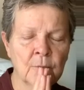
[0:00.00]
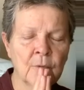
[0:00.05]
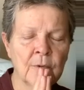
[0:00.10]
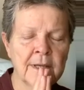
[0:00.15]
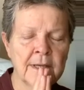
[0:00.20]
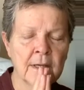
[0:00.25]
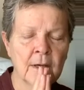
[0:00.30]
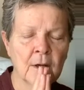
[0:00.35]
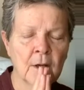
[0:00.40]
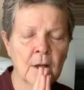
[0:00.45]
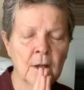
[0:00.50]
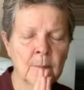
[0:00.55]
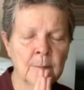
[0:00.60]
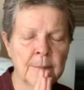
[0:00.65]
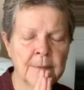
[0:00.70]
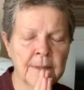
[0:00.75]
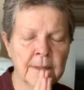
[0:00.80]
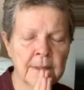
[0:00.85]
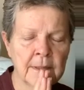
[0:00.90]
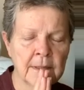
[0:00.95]
we all
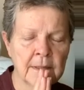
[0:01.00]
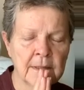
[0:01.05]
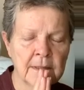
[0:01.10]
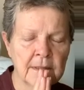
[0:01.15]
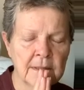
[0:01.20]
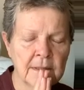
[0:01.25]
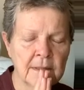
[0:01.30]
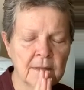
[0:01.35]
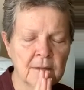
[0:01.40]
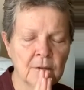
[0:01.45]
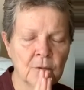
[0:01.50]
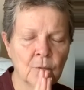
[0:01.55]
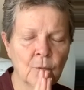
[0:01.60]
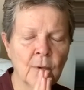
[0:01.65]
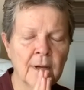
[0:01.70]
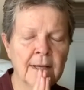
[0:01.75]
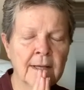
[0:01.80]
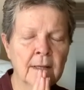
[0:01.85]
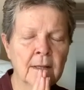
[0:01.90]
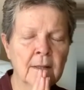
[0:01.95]
be
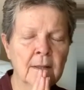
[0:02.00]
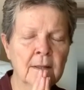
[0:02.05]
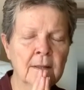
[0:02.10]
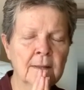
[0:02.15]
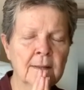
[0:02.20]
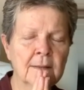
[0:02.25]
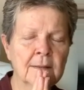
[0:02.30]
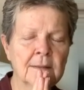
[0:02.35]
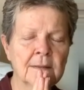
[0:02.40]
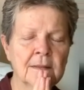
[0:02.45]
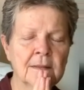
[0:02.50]
well,